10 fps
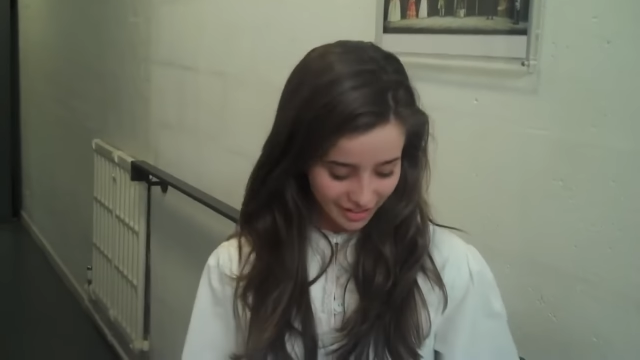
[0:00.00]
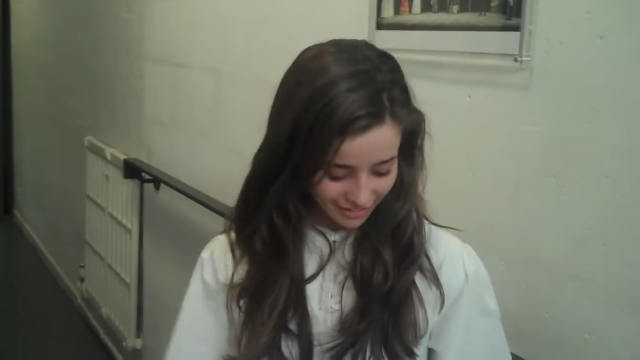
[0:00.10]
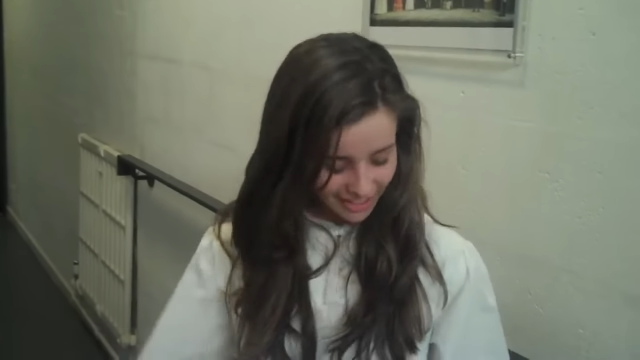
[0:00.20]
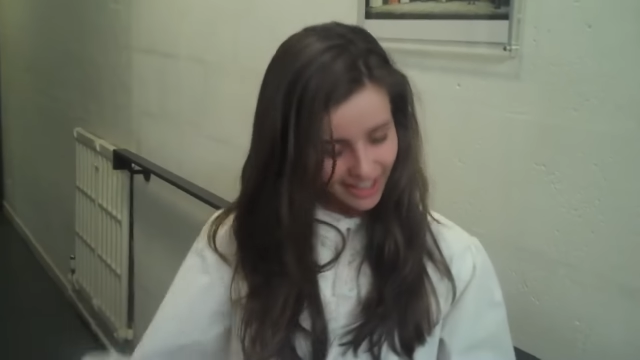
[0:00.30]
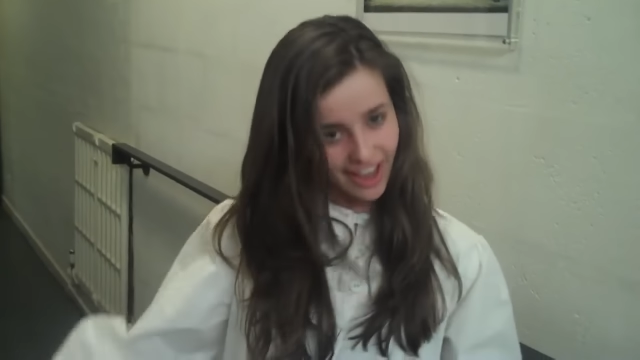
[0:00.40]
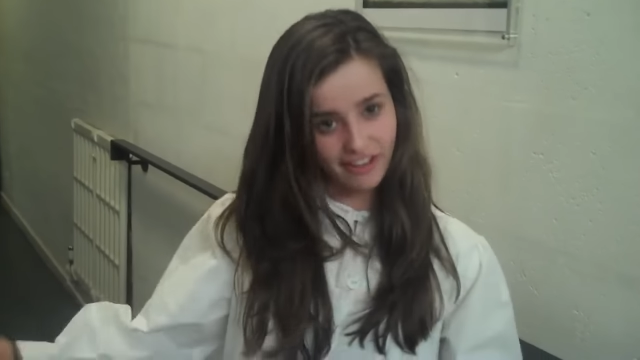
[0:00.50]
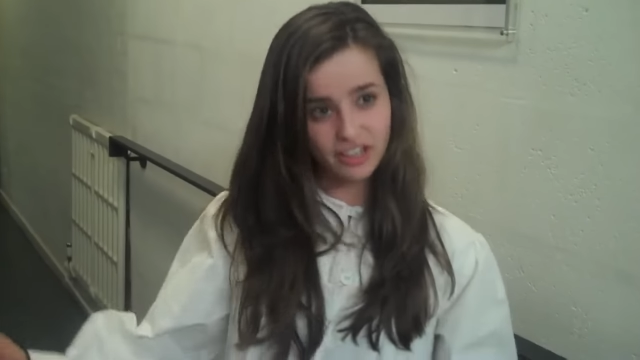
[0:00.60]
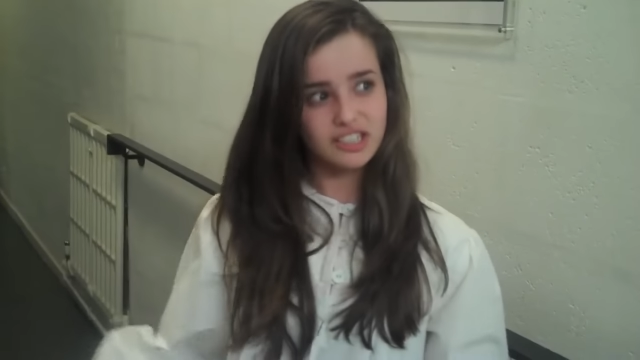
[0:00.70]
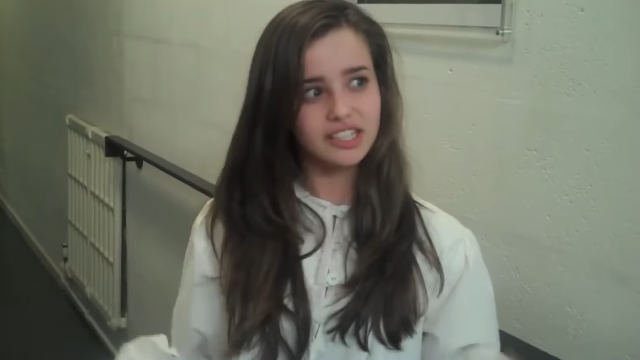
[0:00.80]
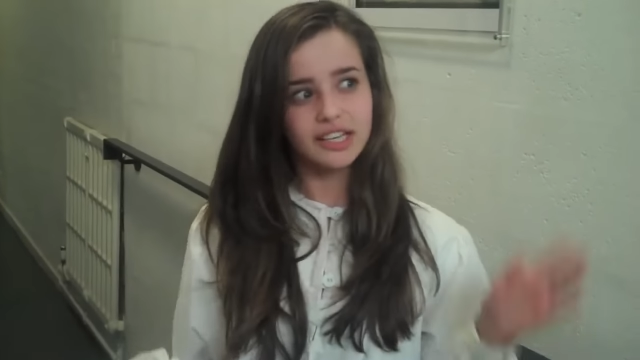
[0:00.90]
very airy
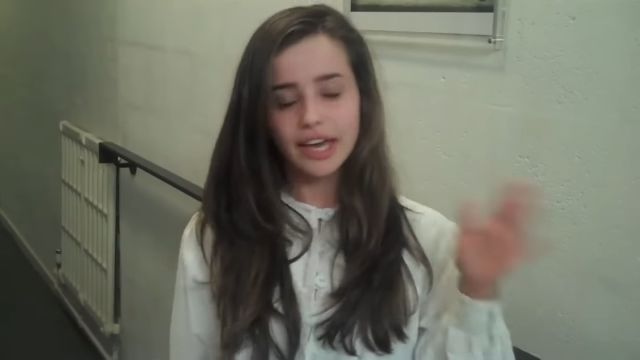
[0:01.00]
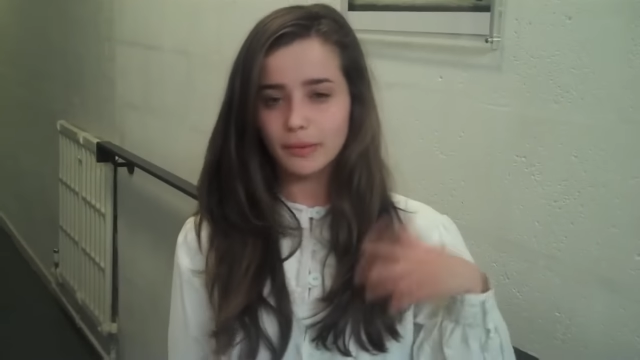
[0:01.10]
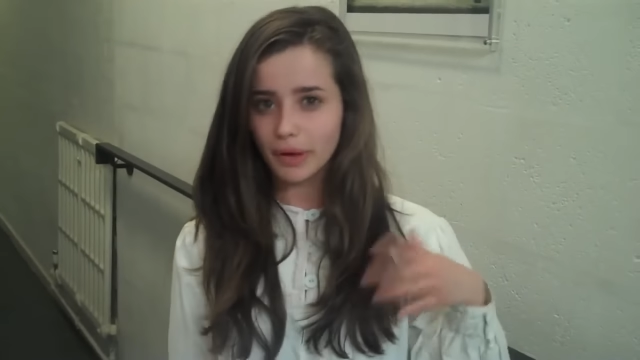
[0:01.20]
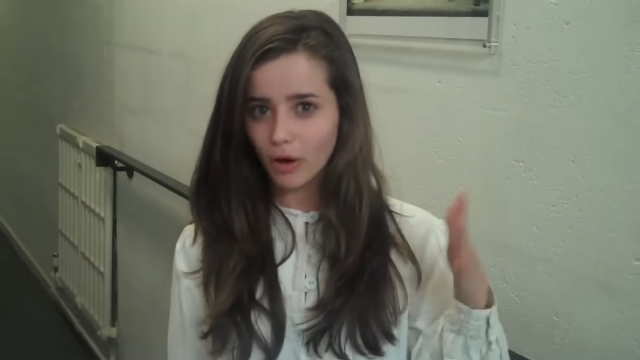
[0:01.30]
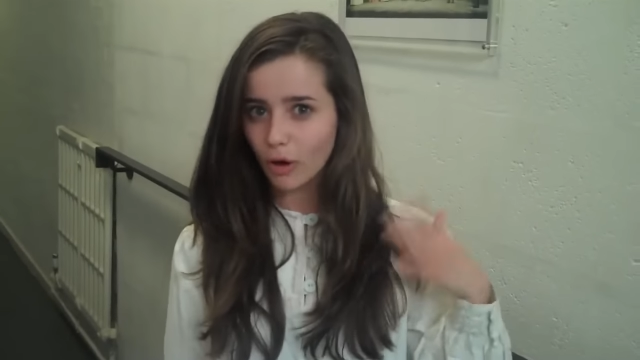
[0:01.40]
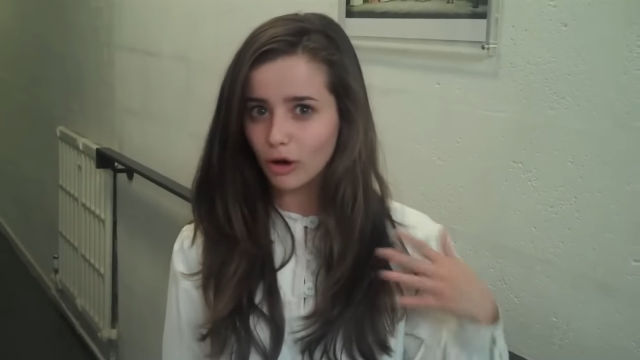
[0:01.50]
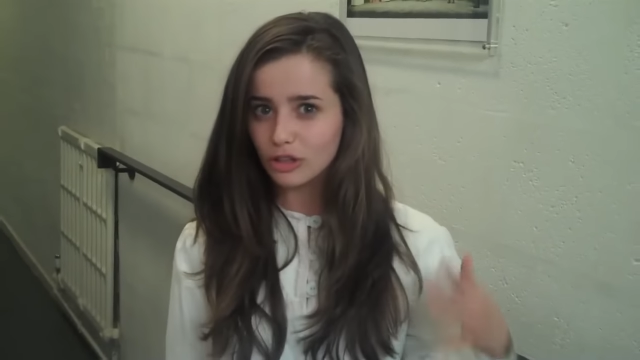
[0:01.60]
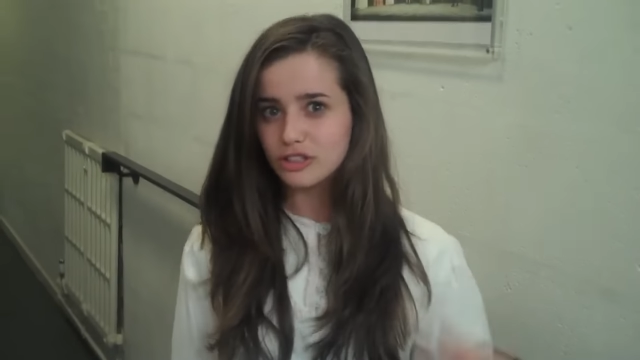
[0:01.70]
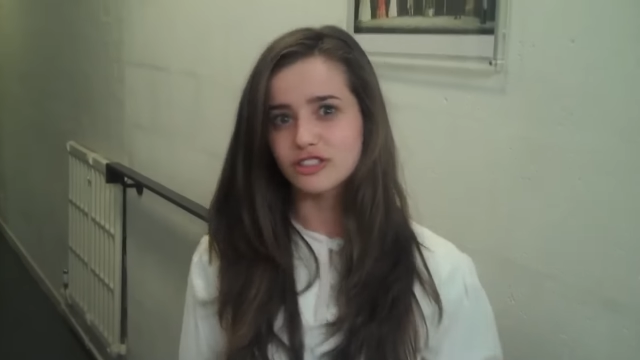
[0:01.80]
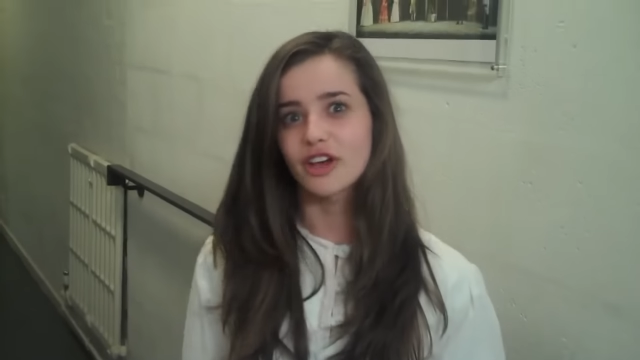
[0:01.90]
because it can get a bit hot.
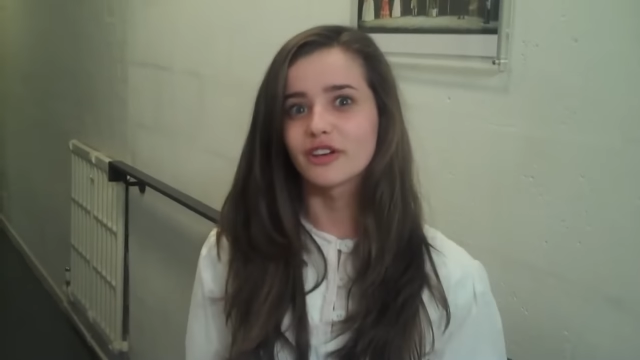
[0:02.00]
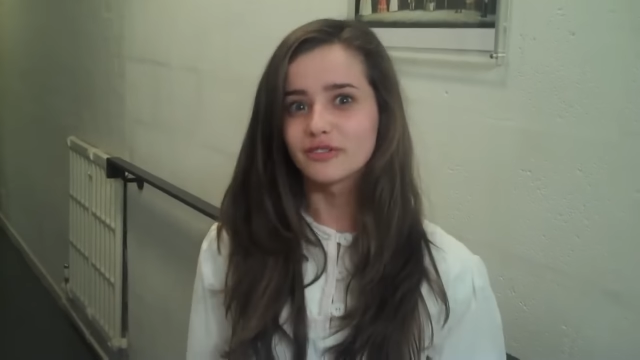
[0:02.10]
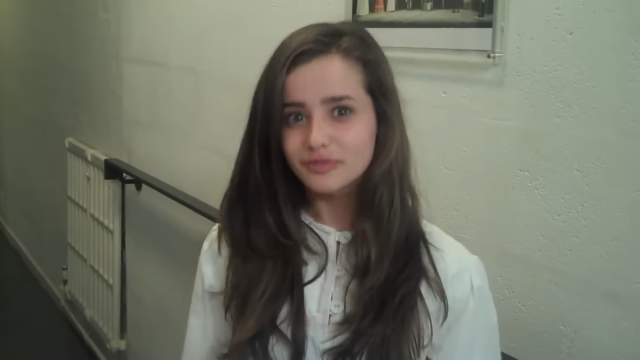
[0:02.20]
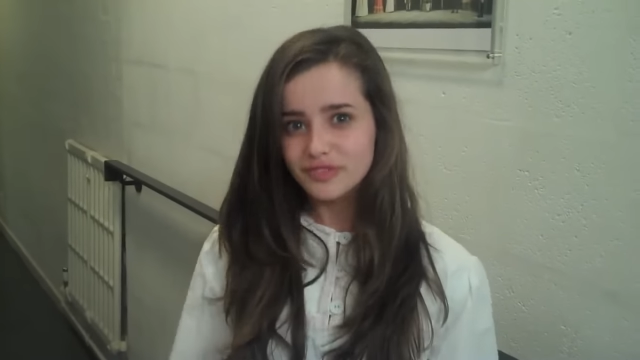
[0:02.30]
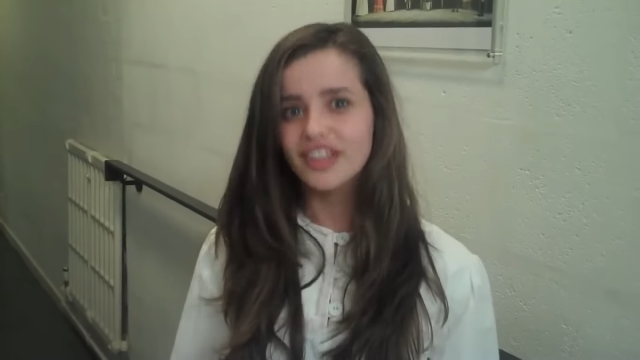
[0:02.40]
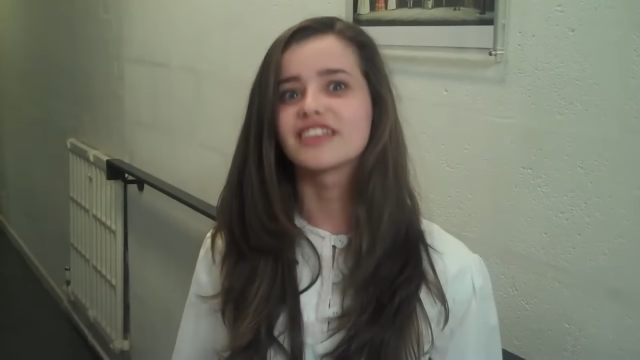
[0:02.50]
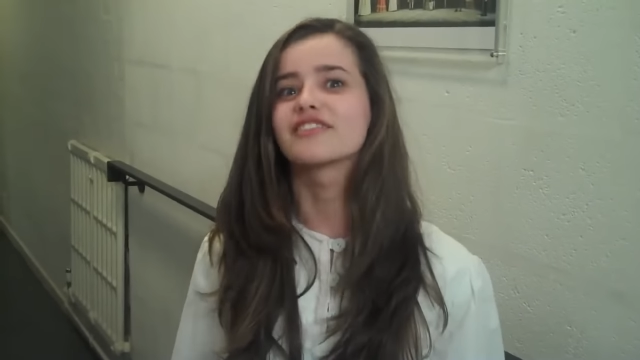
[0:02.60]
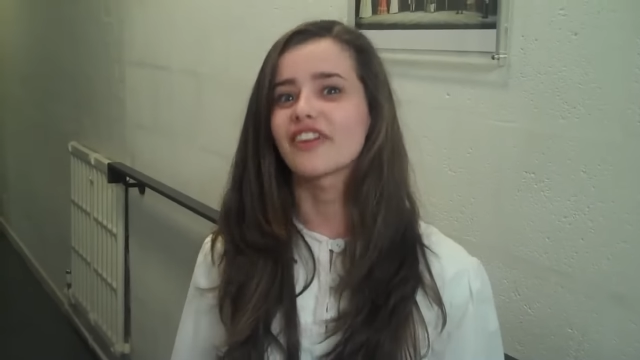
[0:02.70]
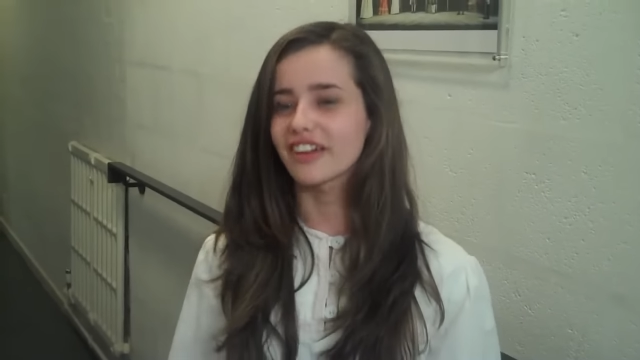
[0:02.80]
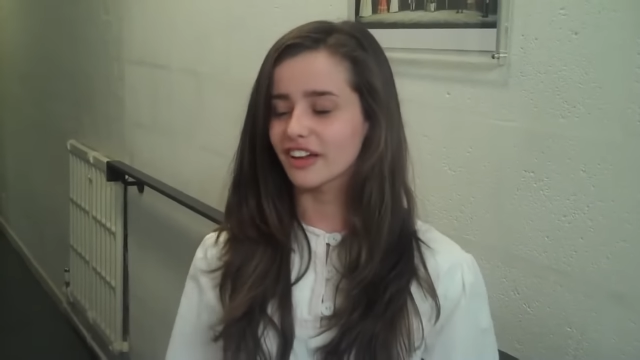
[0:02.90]
So yeah,
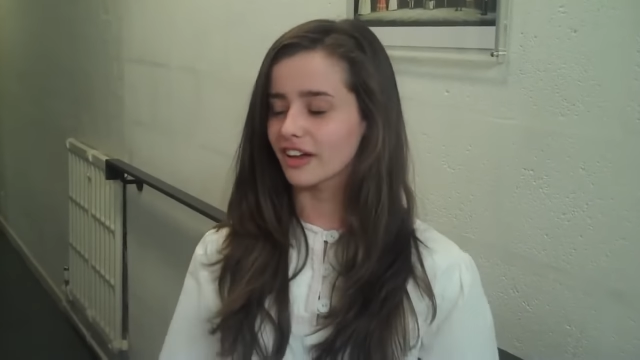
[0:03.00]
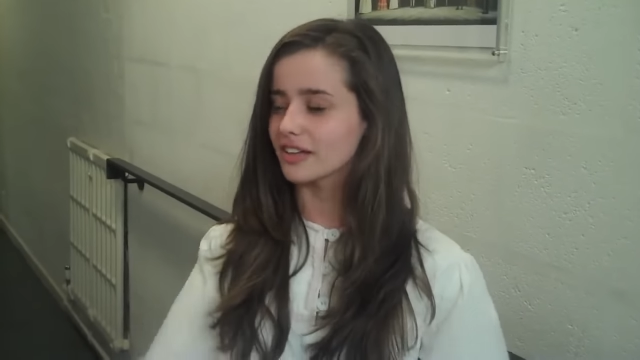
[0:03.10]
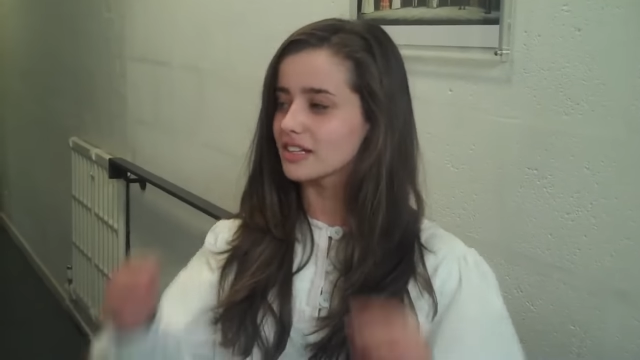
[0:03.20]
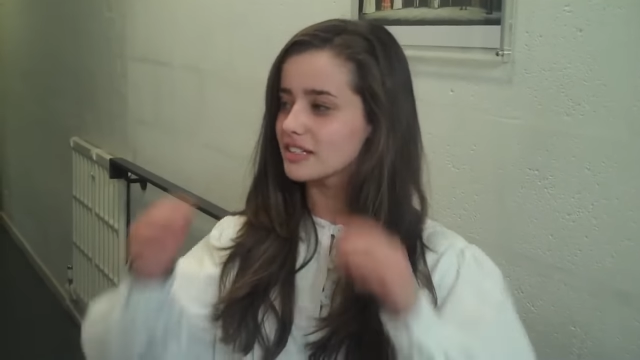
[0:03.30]
it's very good.